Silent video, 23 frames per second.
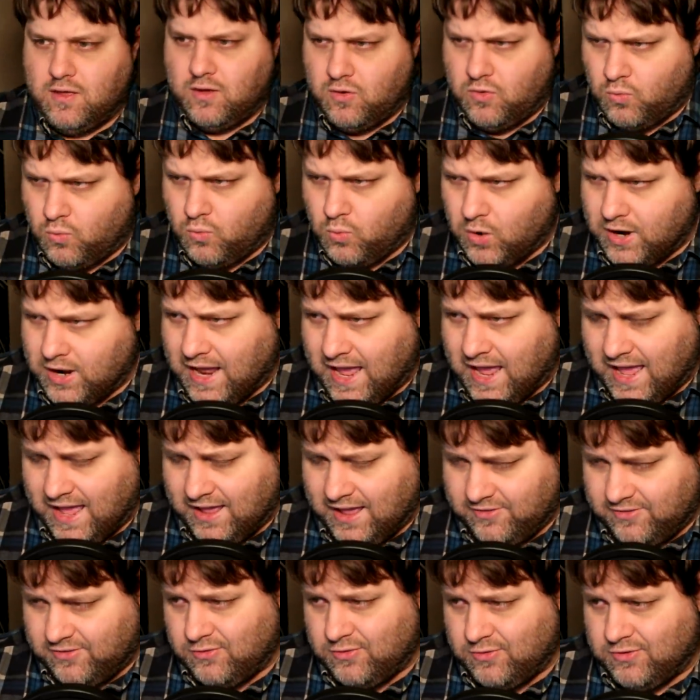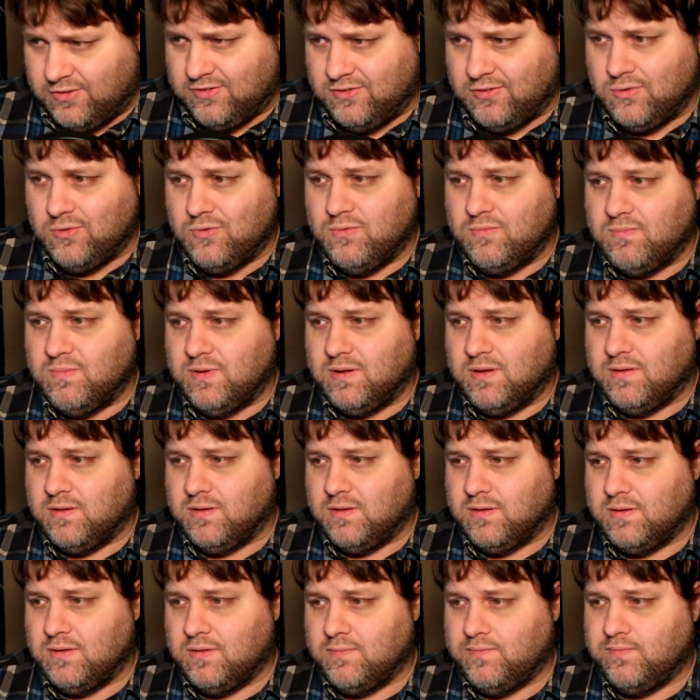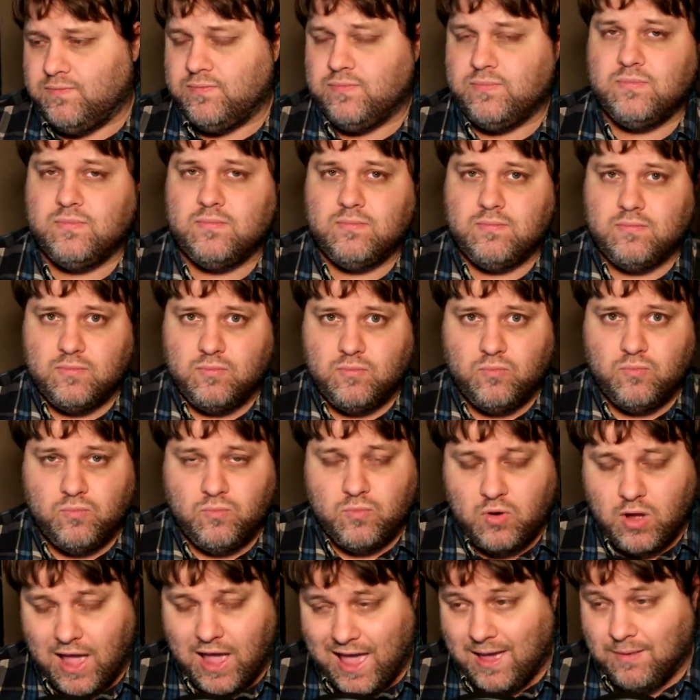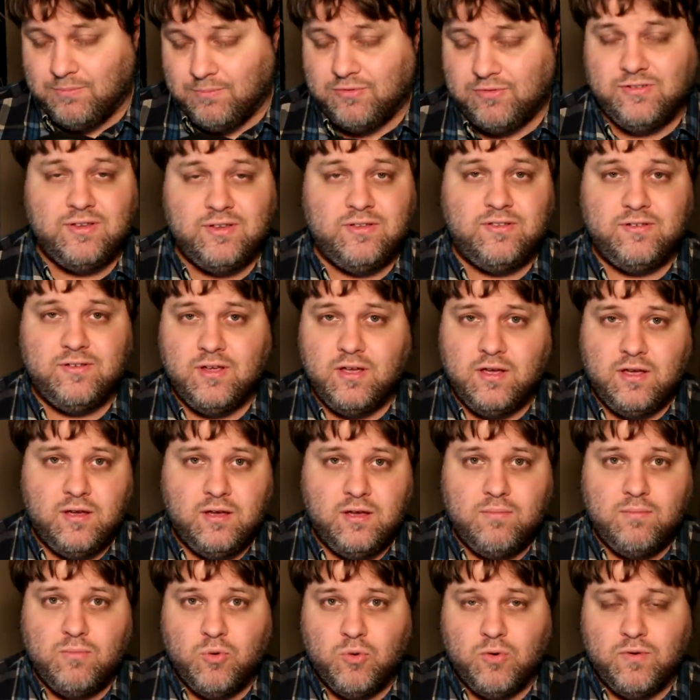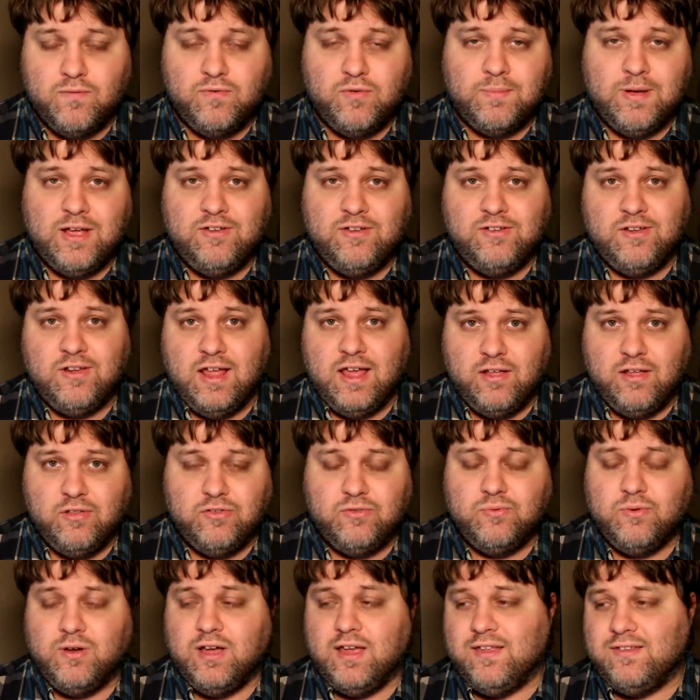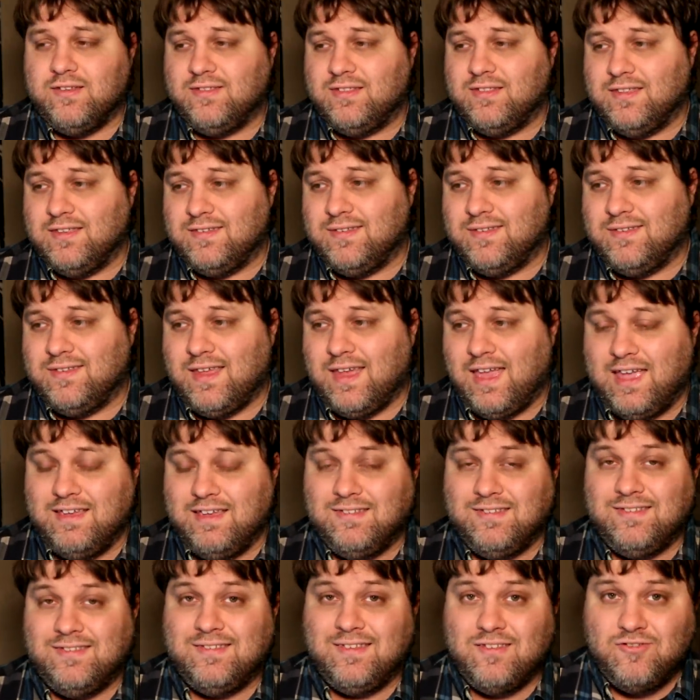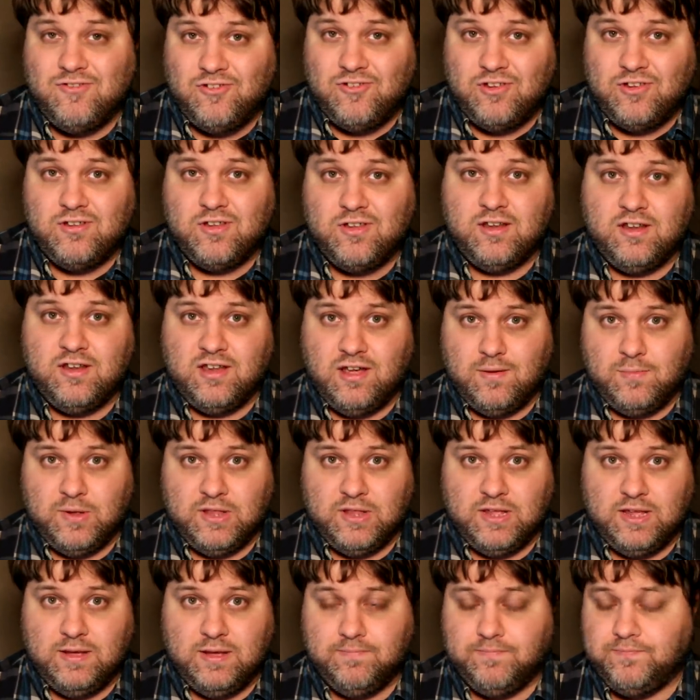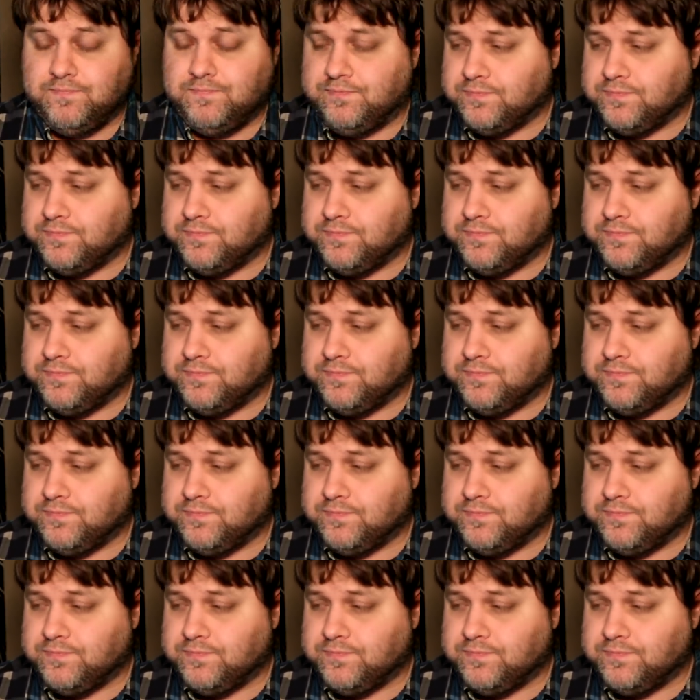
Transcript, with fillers: one has to assume, absent more information elsewise, that this is a sentient anomaly.